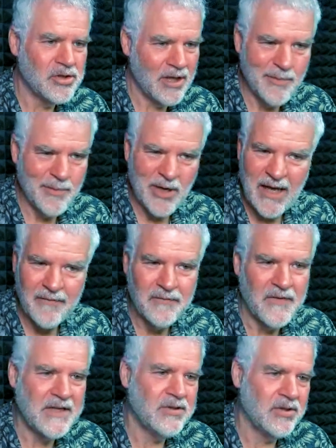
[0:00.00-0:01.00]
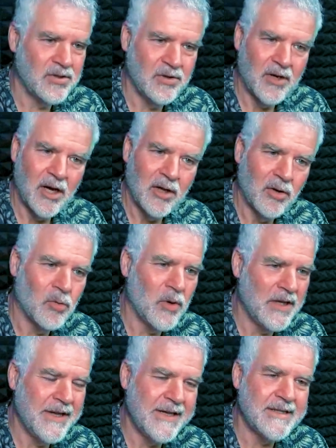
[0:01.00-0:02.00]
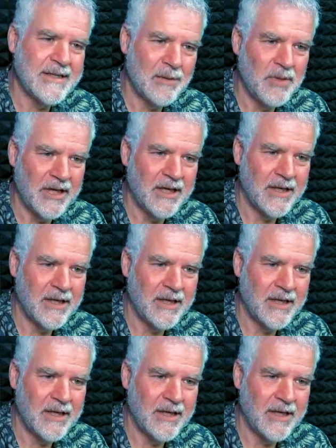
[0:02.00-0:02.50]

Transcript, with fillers: So you might have investors who go, look, we need somebody